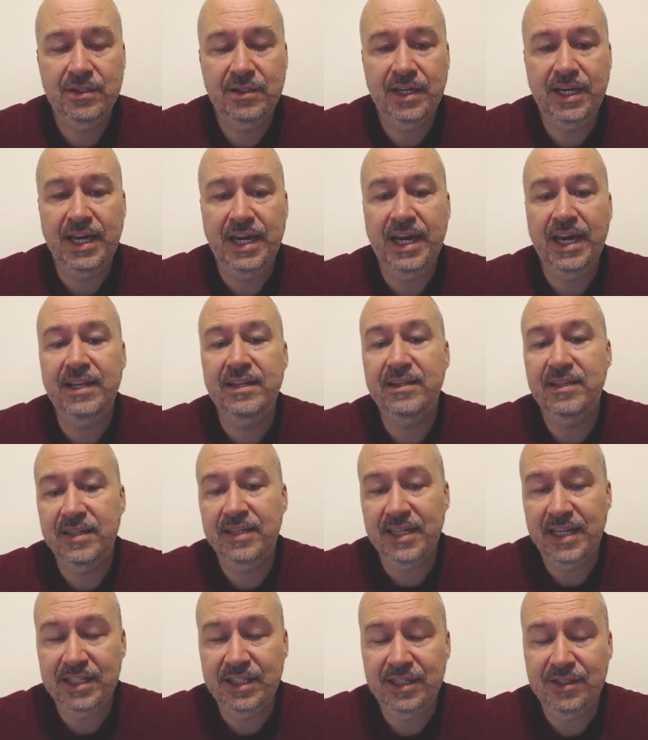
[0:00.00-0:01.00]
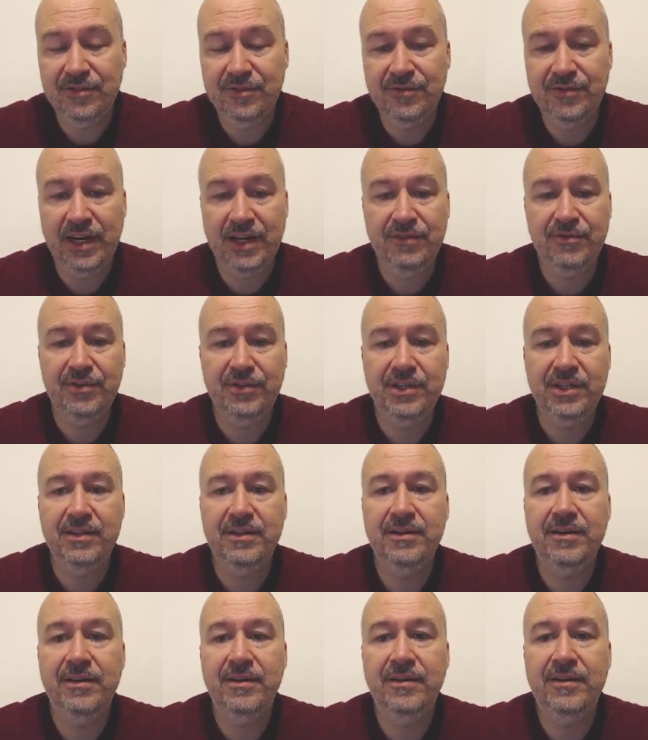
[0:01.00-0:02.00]
and knight d5
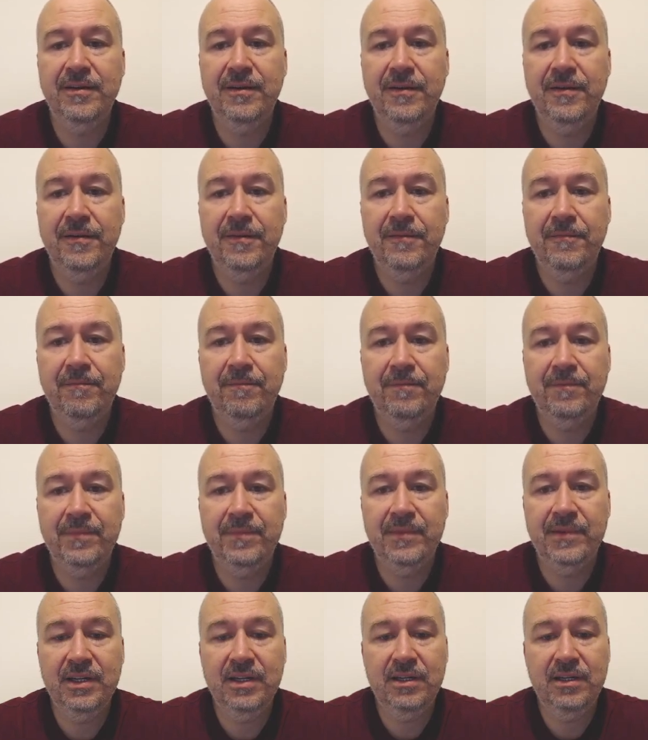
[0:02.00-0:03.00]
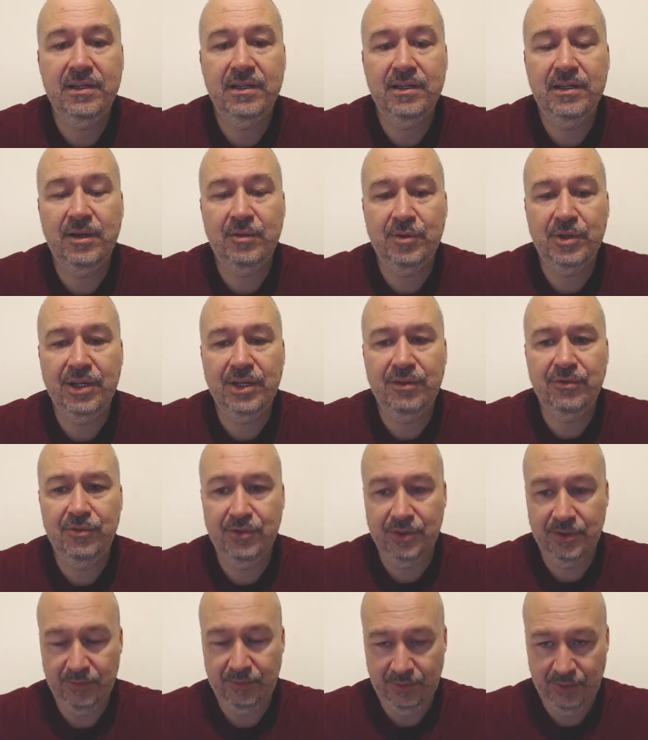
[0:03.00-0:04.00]
here. Yeah, I will give
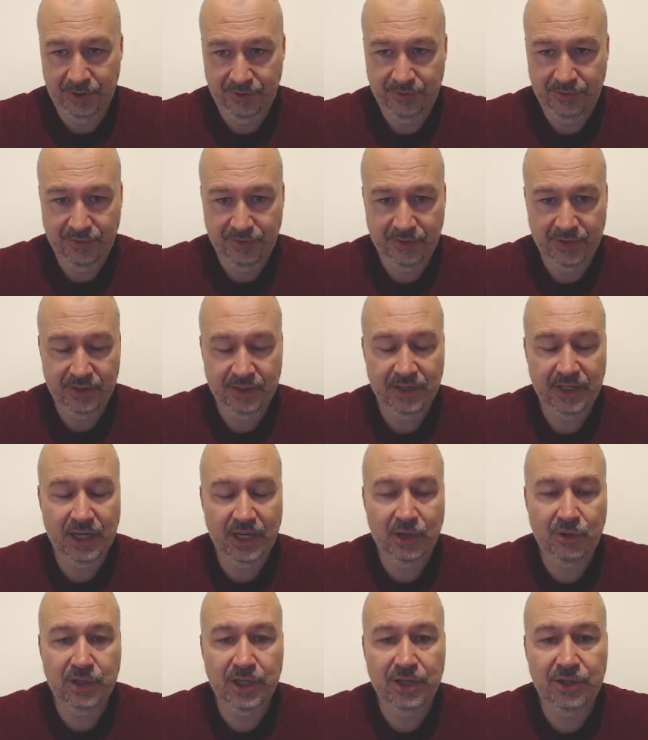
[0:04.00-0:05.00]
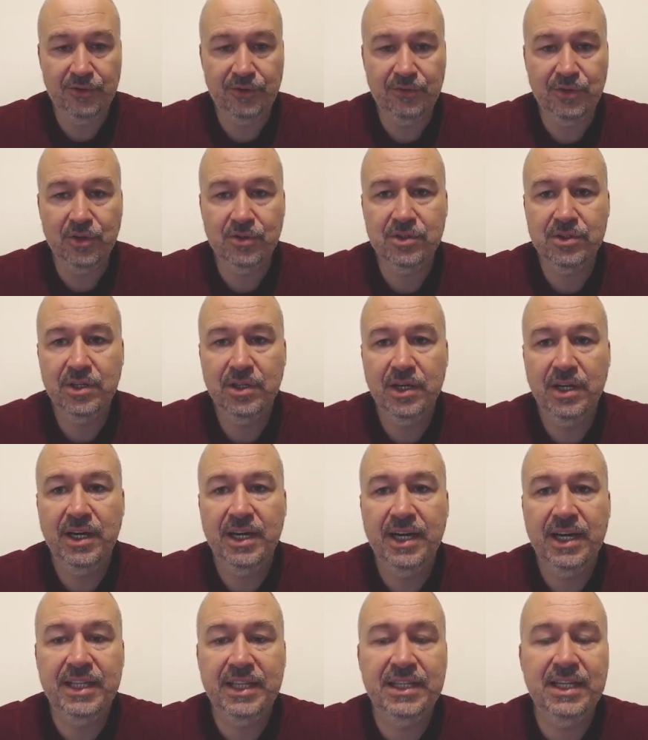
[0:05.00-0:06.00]
you a brief outline of those.
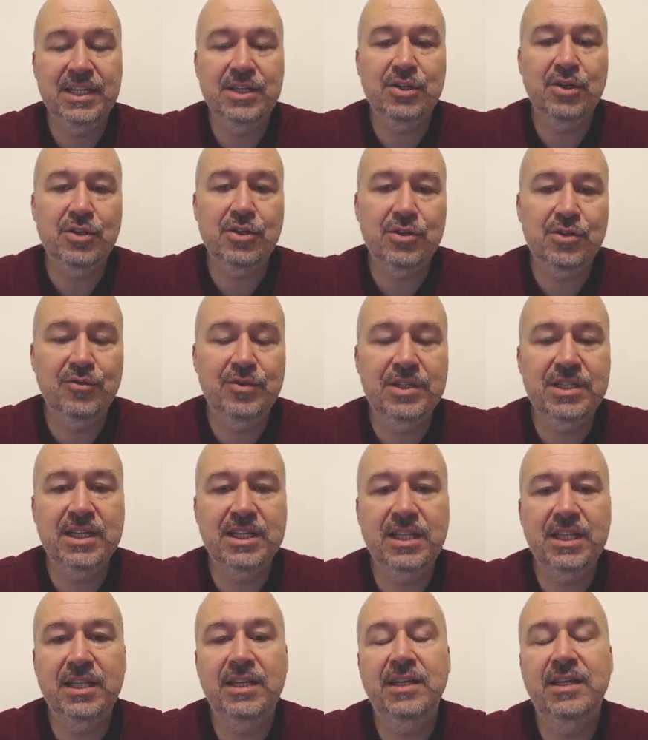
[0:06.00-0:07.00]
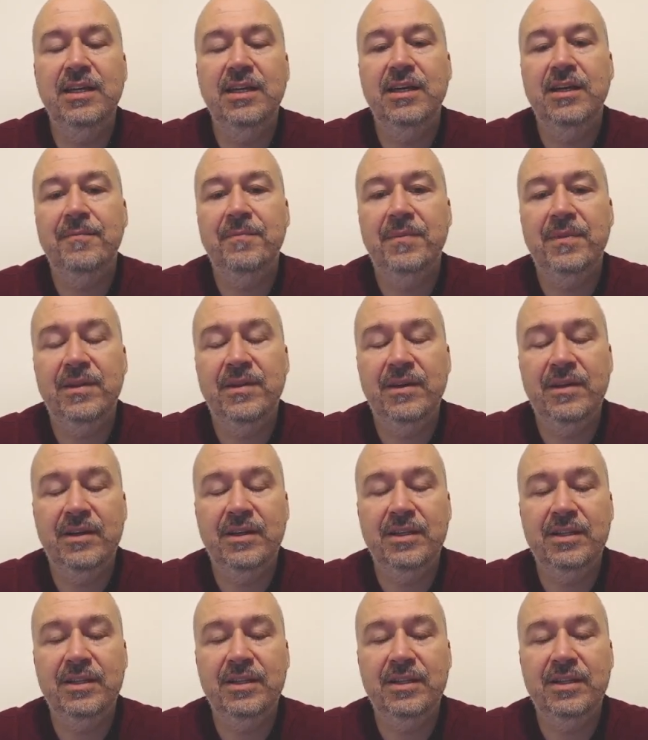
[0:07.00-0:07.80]
And there is also recently the